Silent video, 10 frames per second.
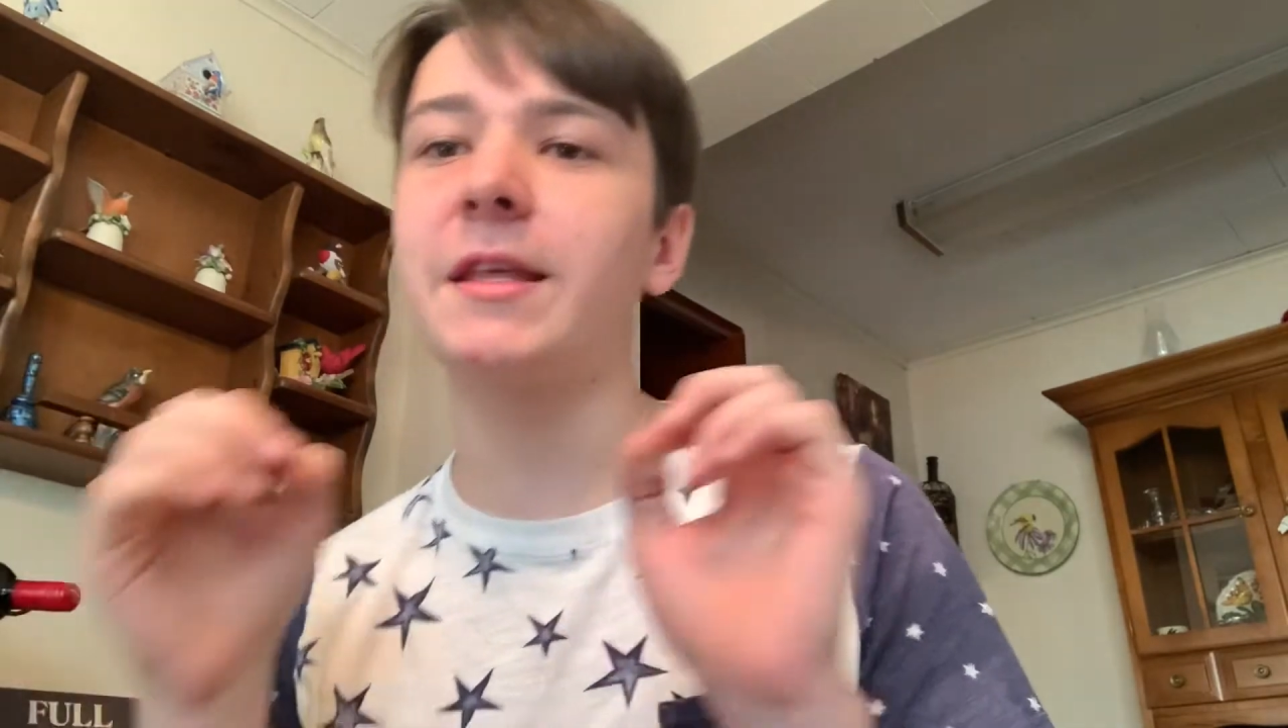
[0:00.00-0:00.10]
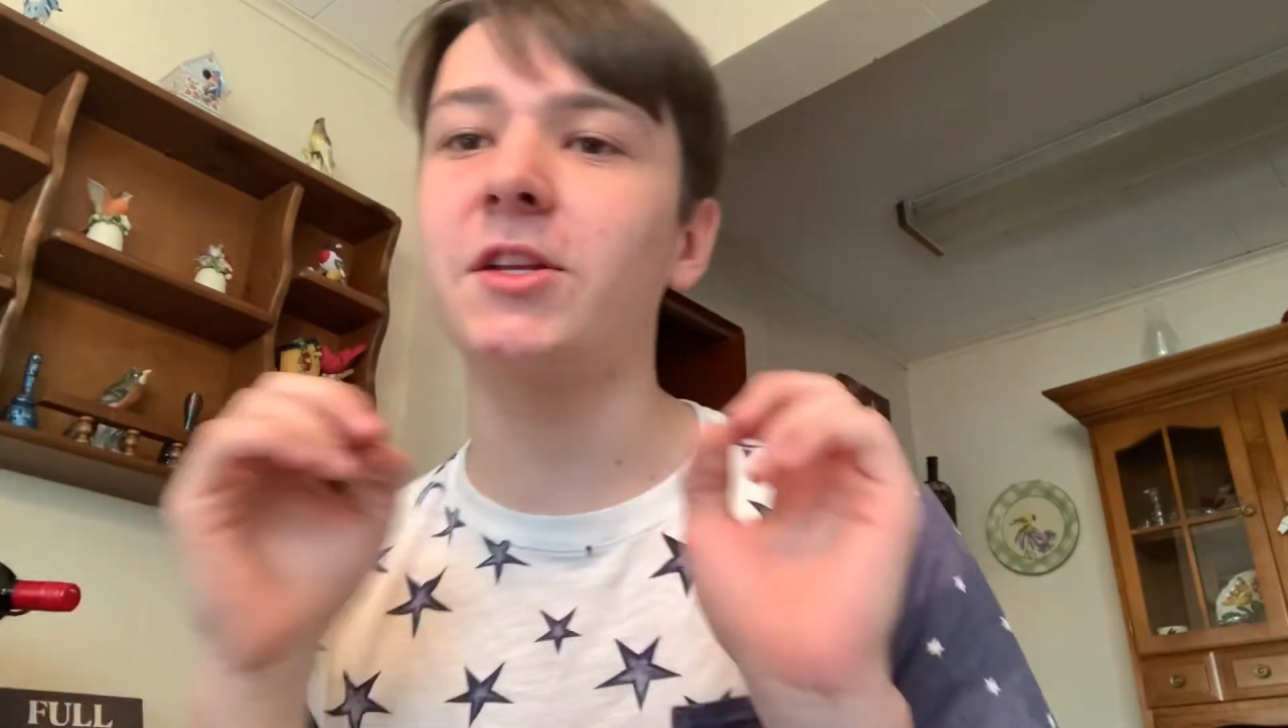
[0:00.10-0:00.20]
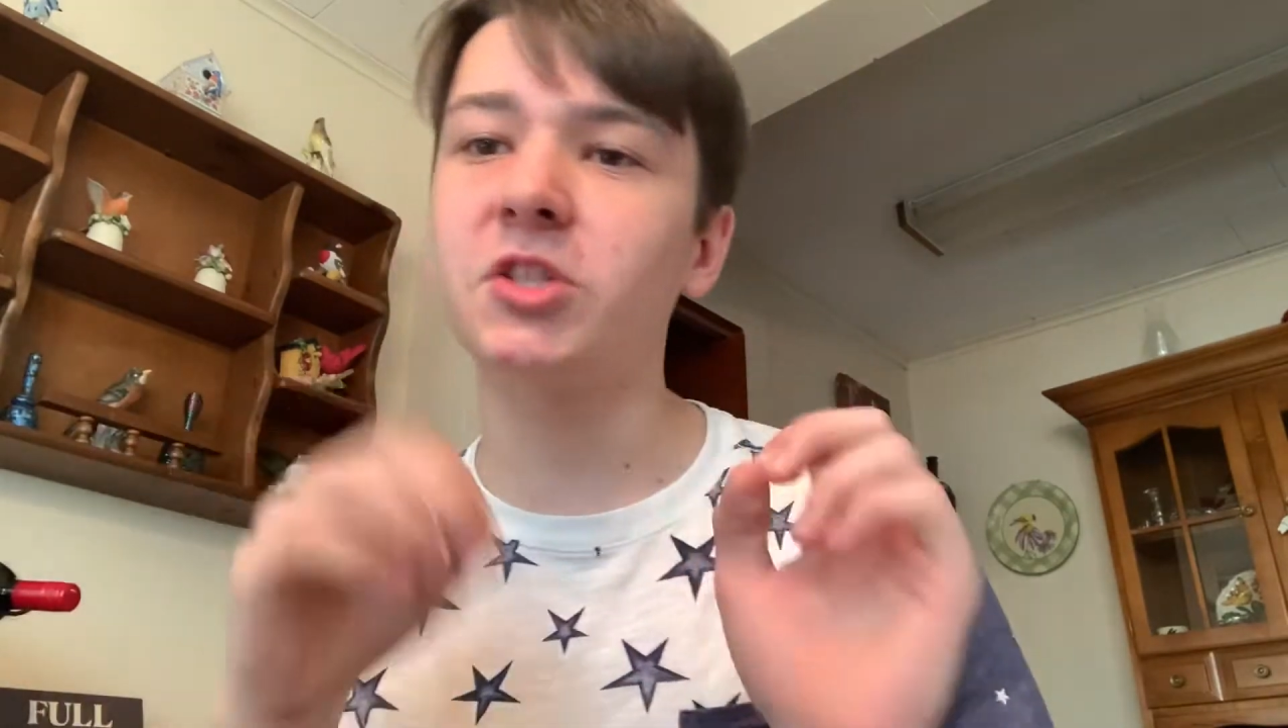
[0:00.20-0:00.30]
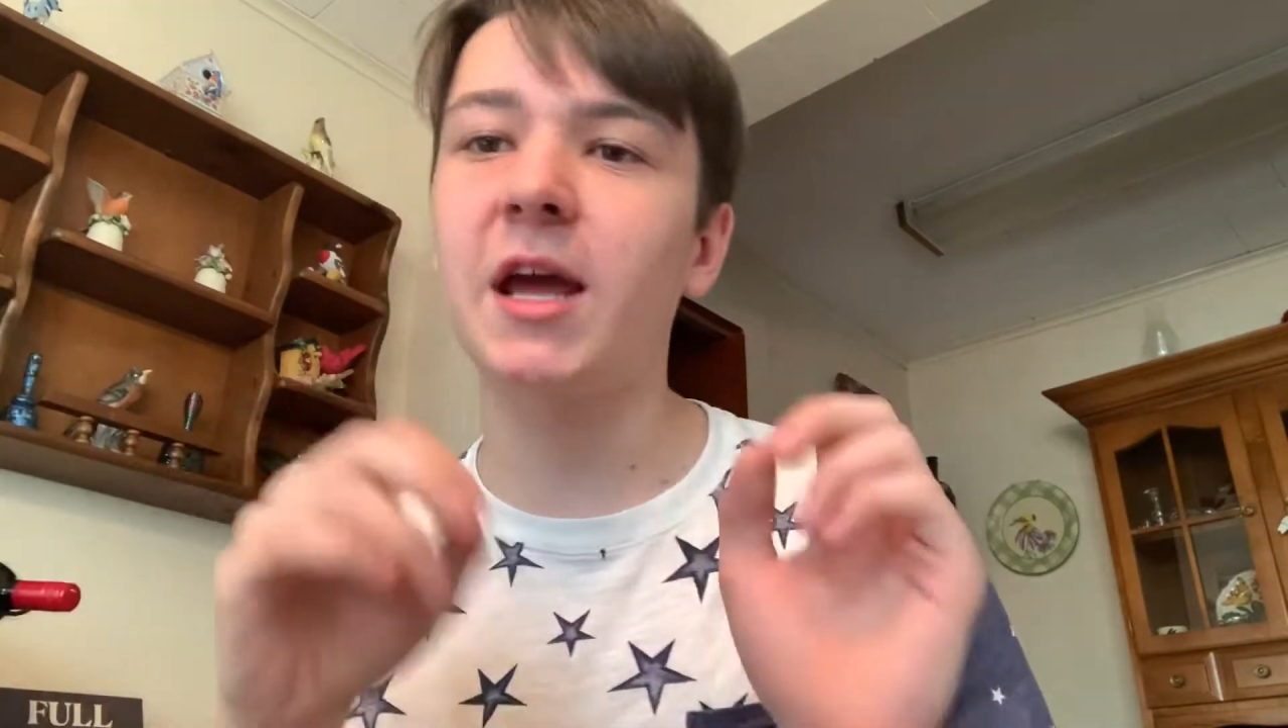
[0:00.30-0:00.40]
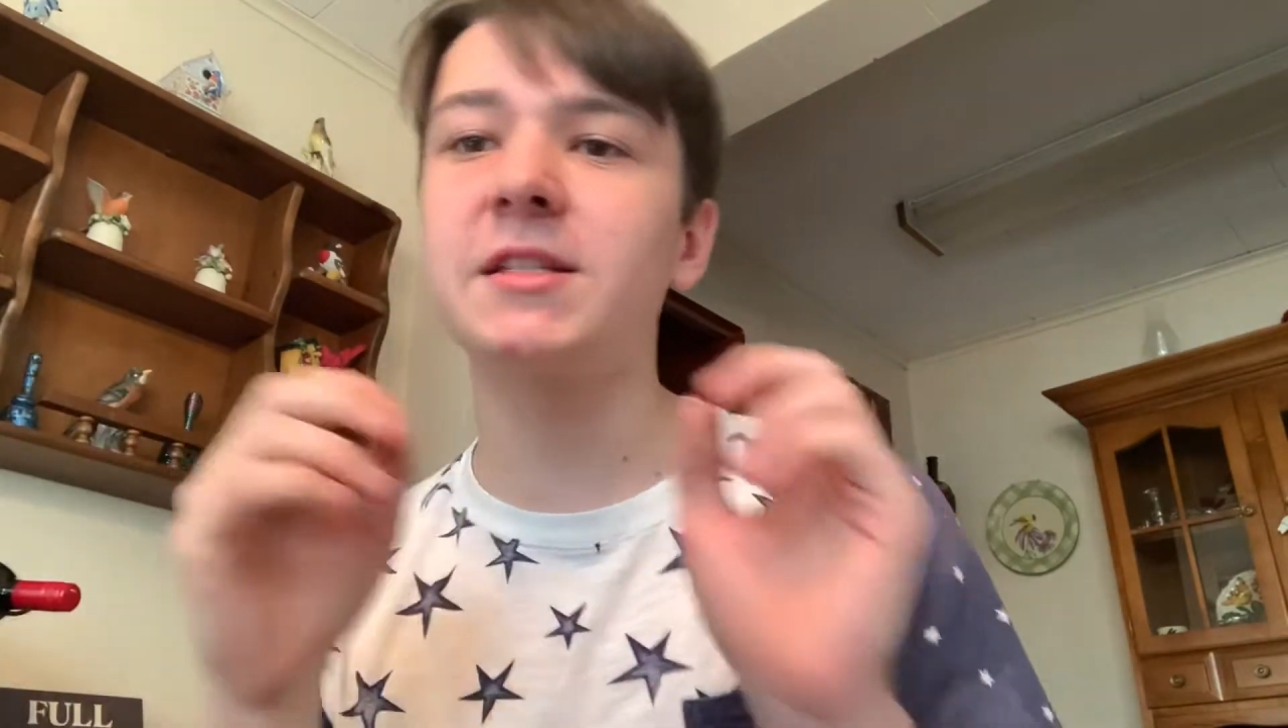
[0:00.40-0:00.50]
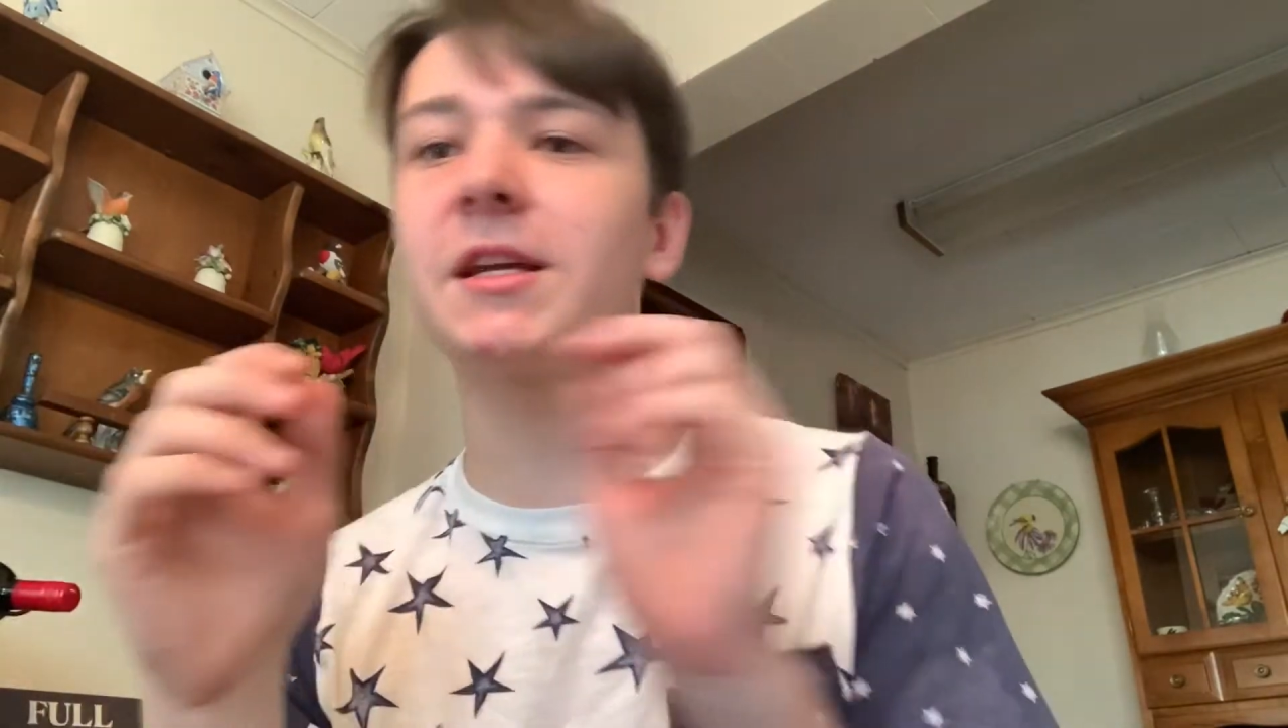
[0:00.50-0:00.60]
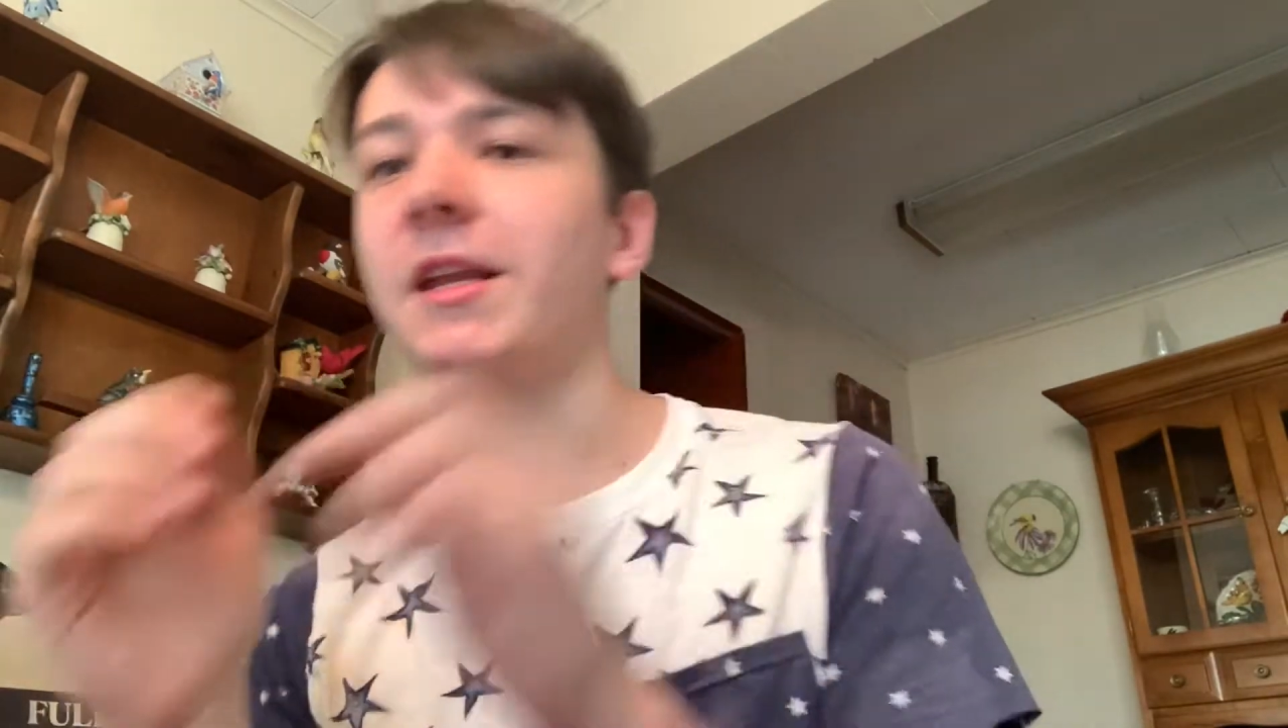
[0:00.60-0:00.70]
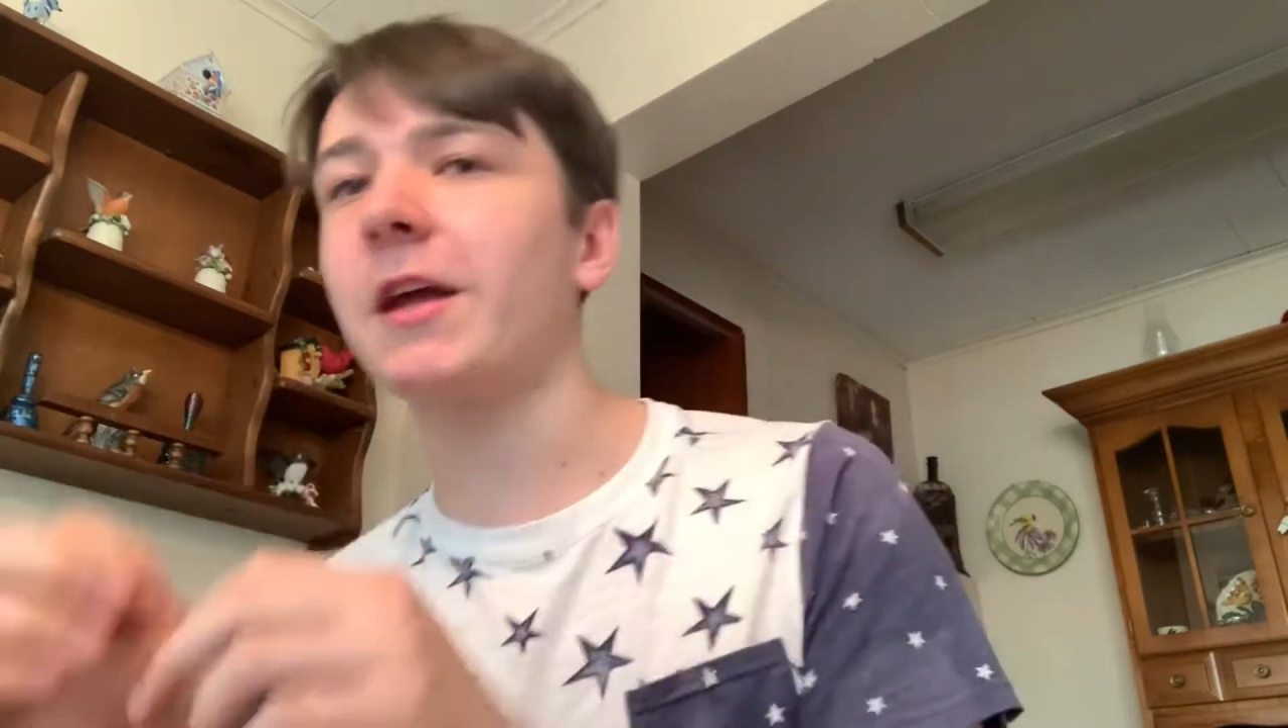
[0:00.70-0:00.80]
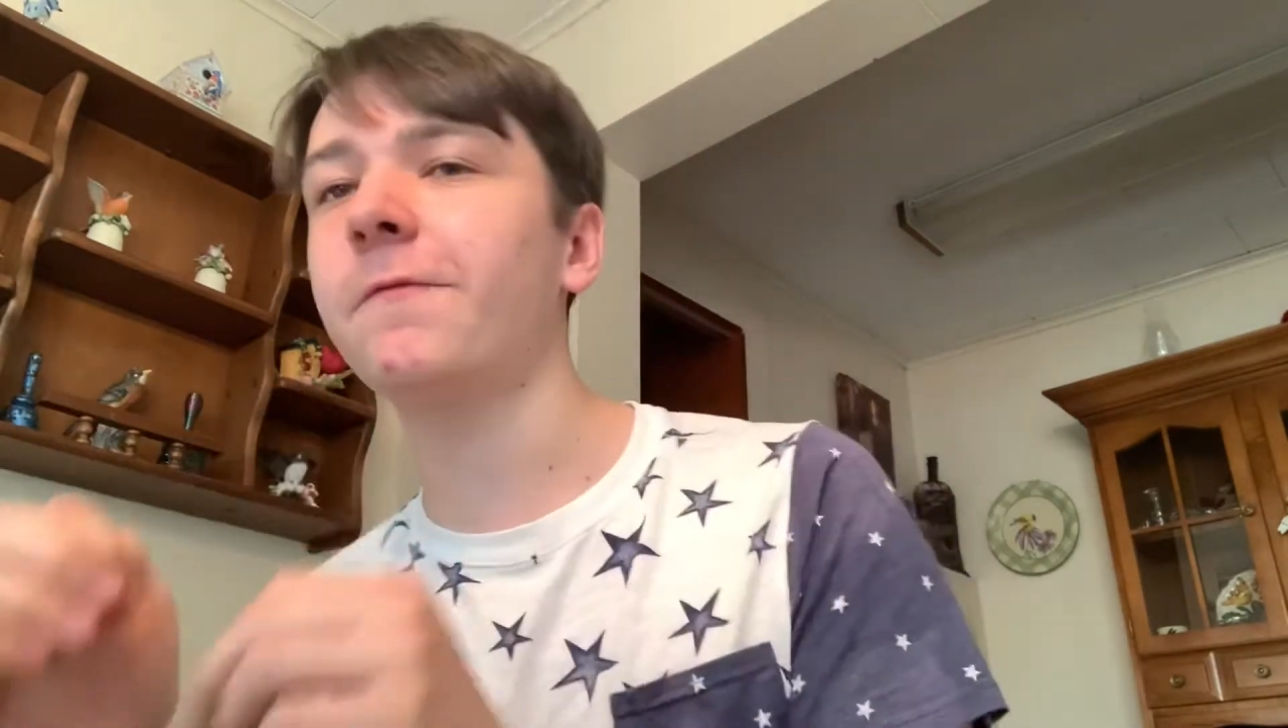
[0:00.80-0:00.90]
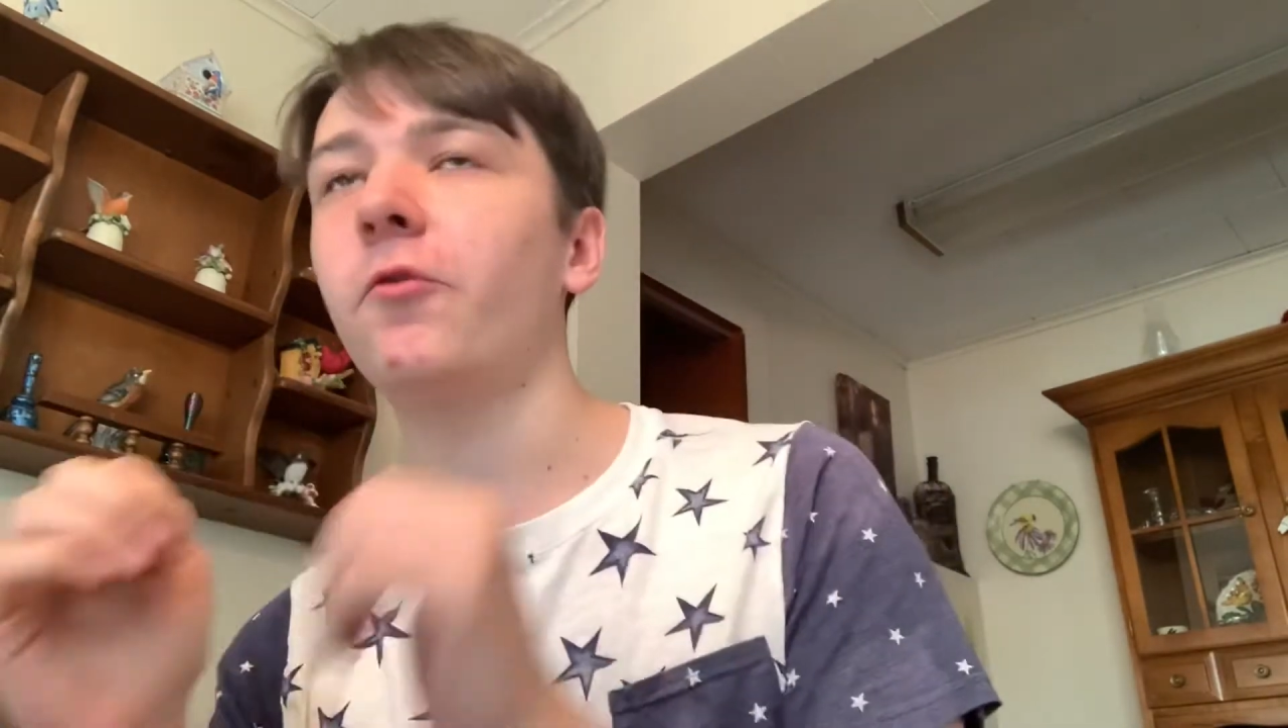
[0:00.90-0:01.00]
like chess and
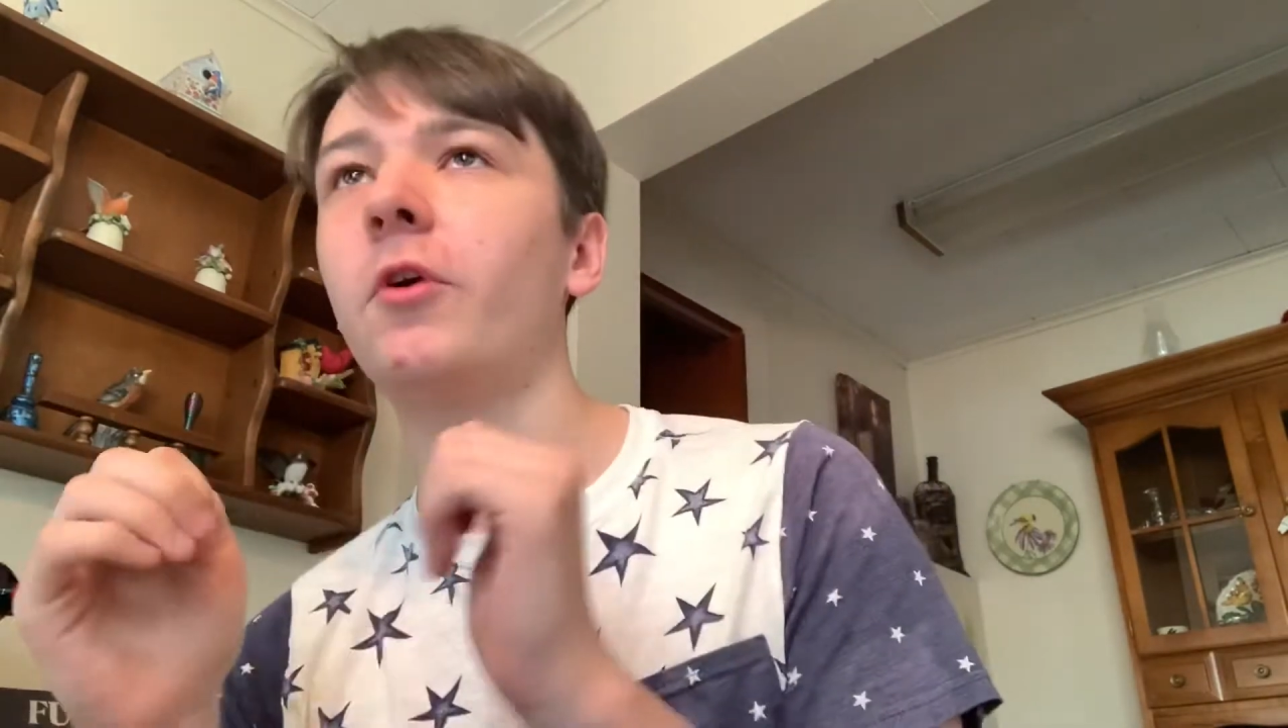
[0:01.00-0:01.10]
Connect 4